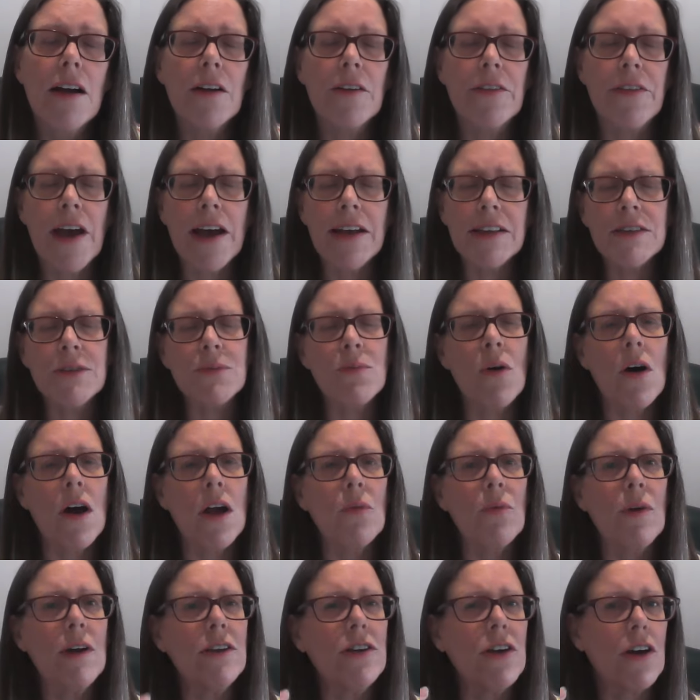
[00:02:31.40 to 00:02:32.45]
That's why
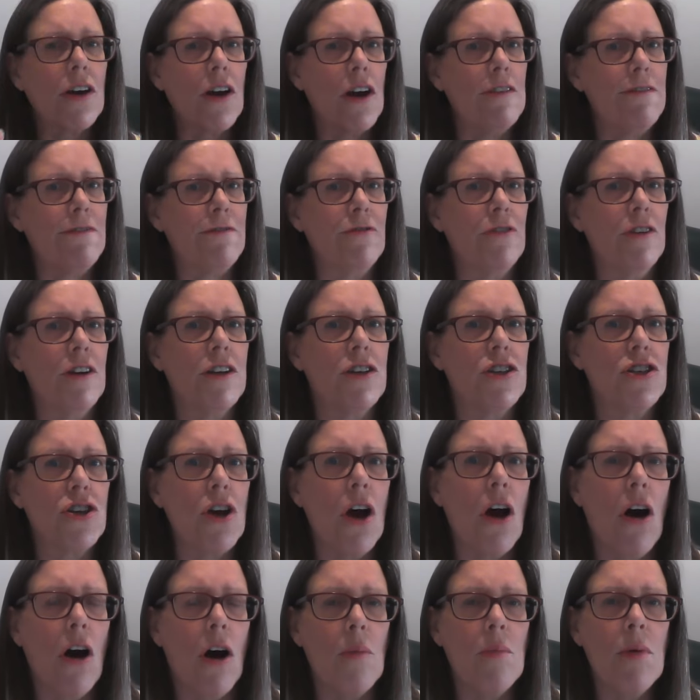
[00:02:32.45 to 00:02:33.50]
when you go for a
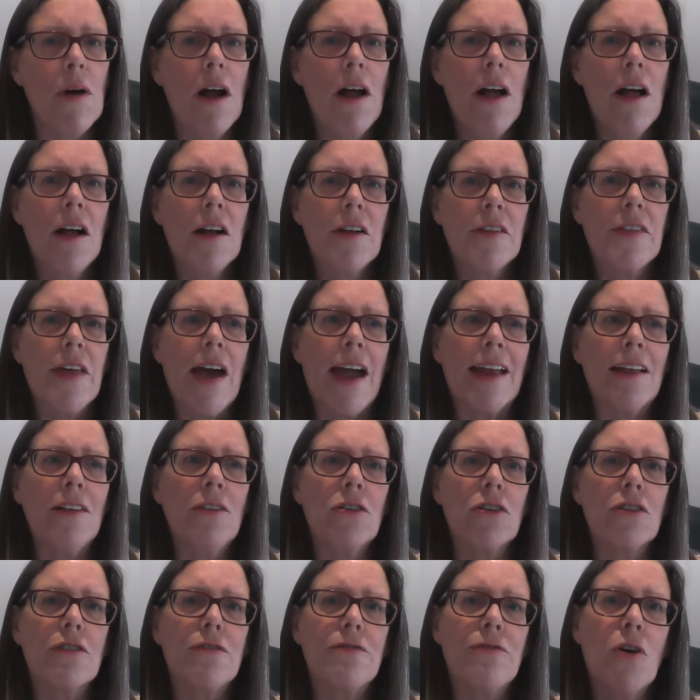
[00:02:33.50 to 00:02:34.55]
job, they
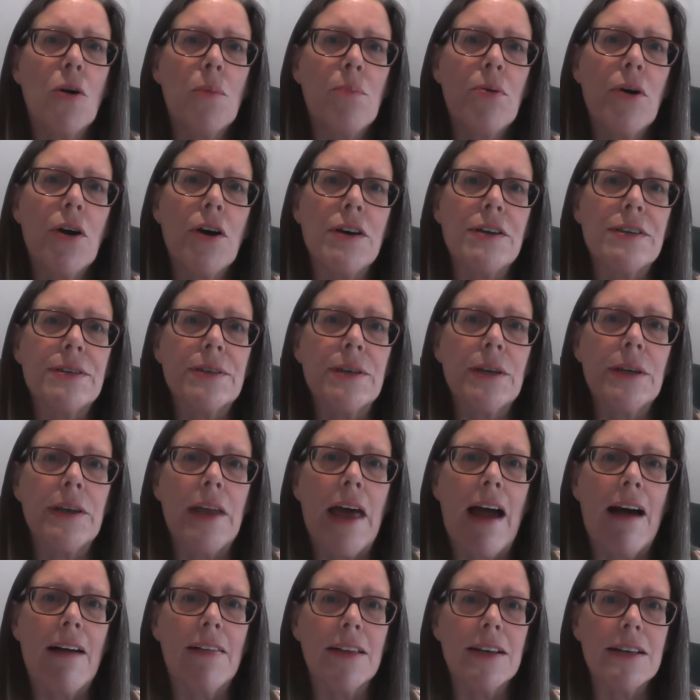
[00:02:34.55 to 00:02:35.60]
look for
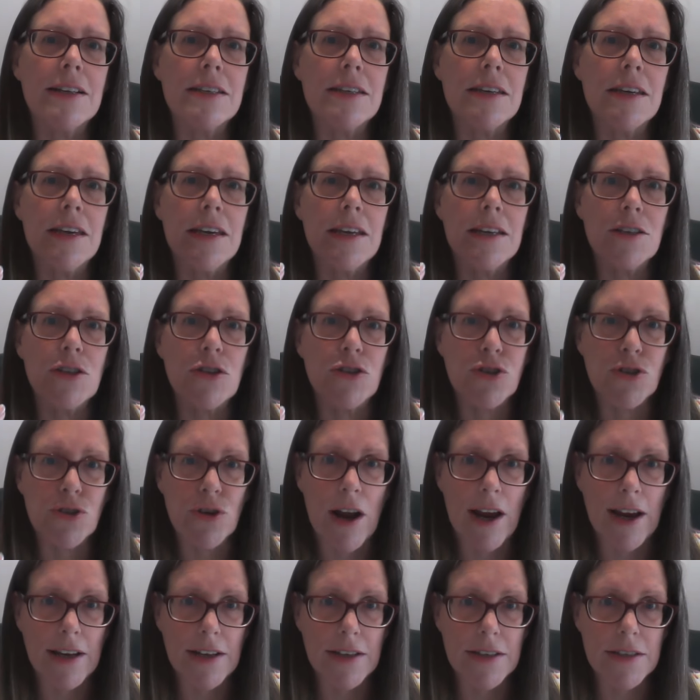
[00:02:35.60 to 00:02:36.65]
personality
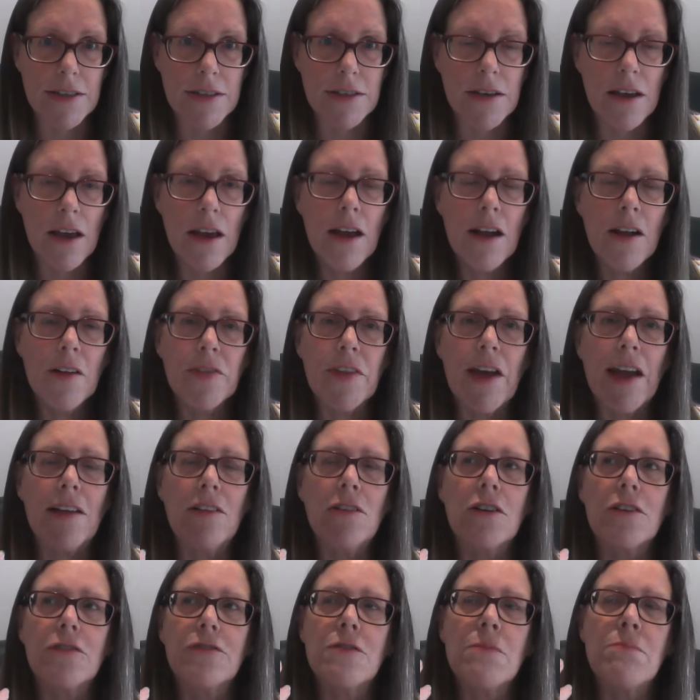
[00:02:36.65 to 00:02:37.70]
traits. They
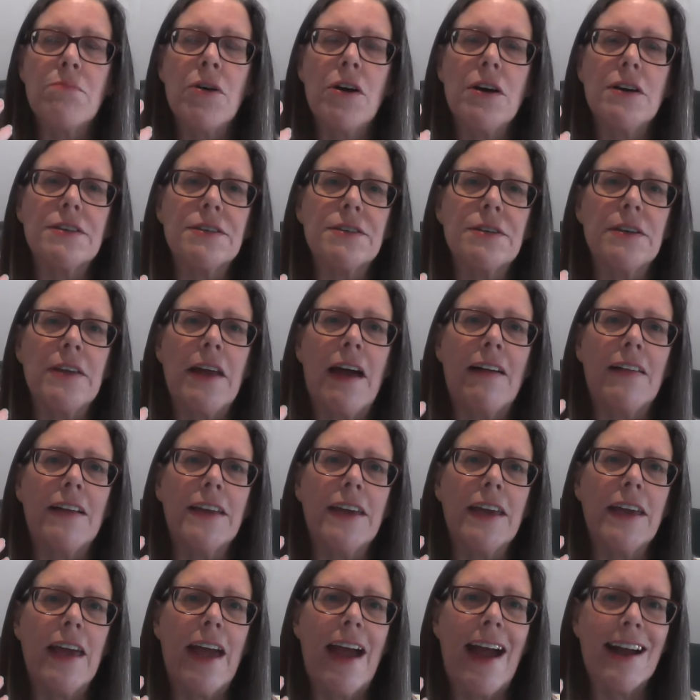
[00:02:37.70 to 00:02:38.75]
look for
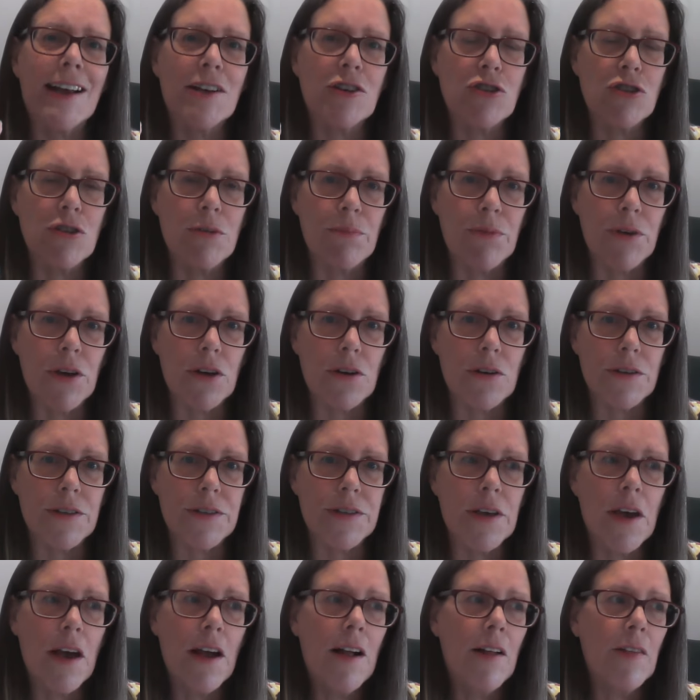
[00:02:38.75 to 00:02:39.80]
personality
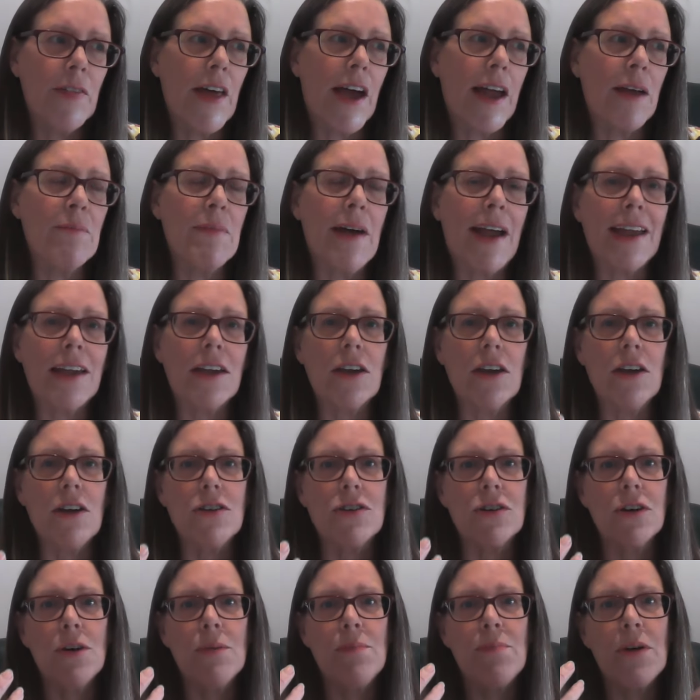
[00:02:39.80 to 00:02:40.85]
attributes. They make you
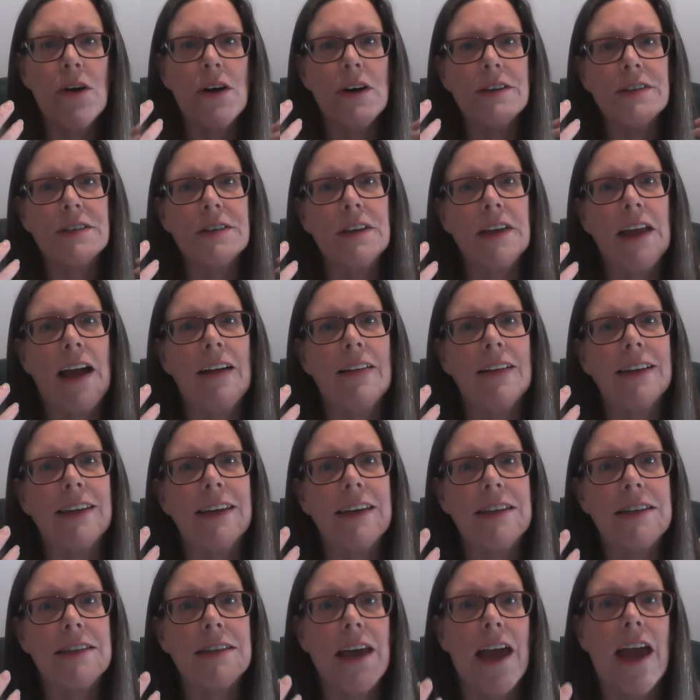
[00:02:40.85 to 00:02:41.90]
do
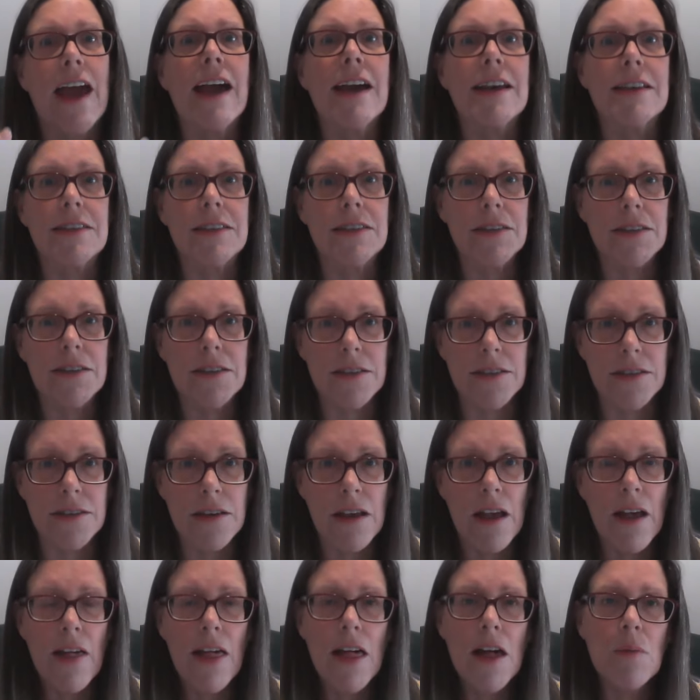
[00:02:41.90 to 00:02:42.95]
personality tests
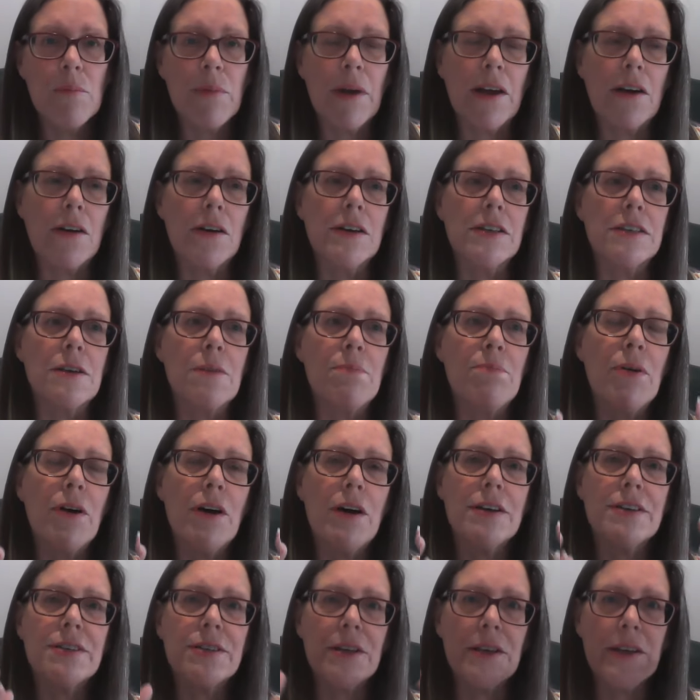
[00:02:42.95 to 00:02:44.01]
because a
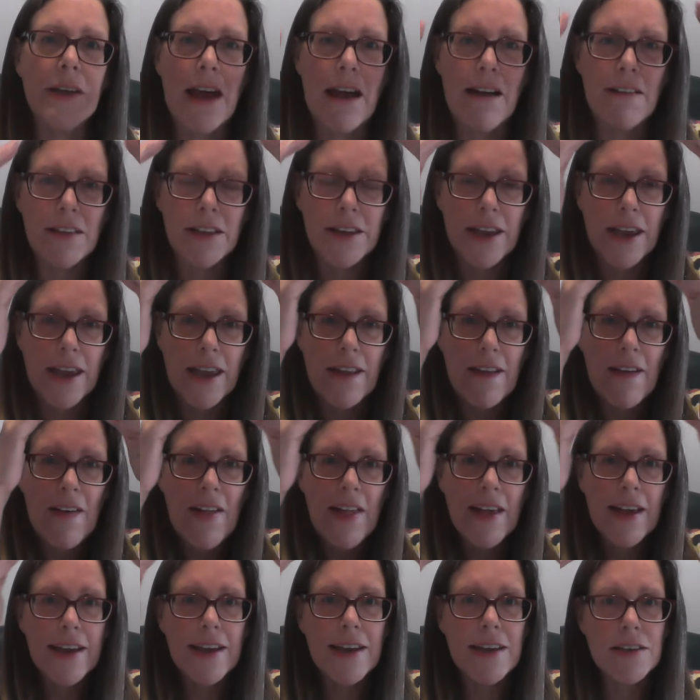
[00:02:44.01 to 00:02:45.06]
personality
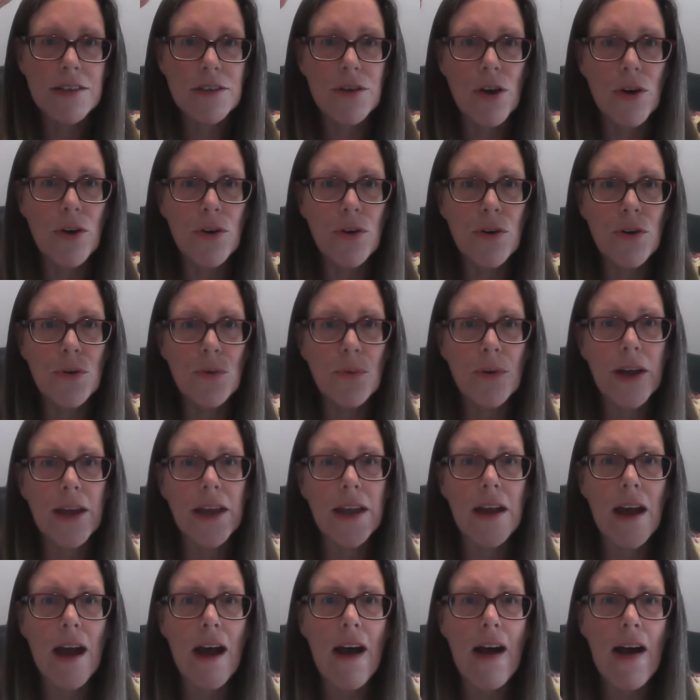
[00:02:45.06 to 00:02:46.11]
is who
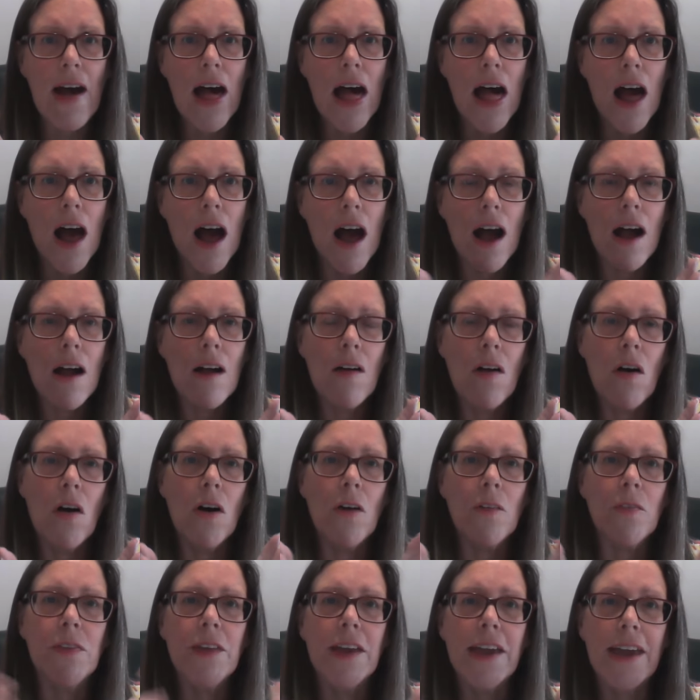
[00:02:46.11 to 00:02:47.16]
we are
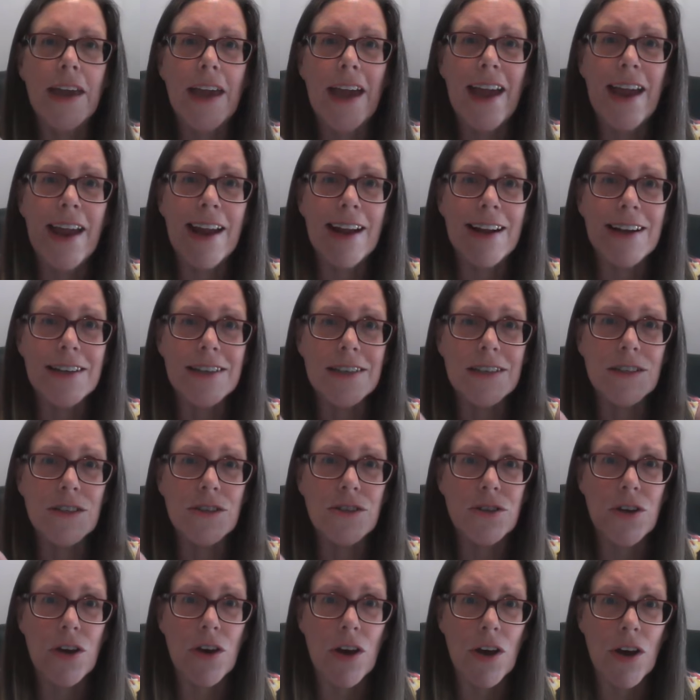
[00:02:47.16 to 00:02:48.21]
on the
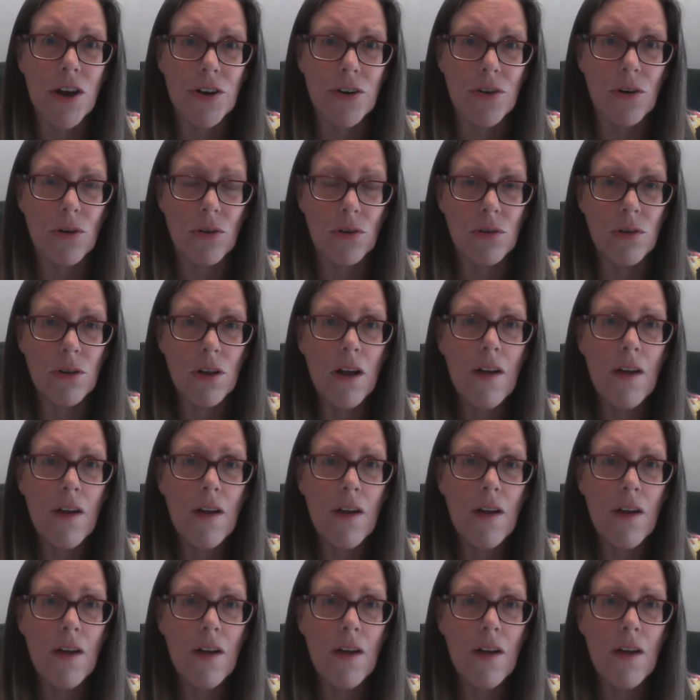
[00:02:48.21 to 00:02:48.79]
external.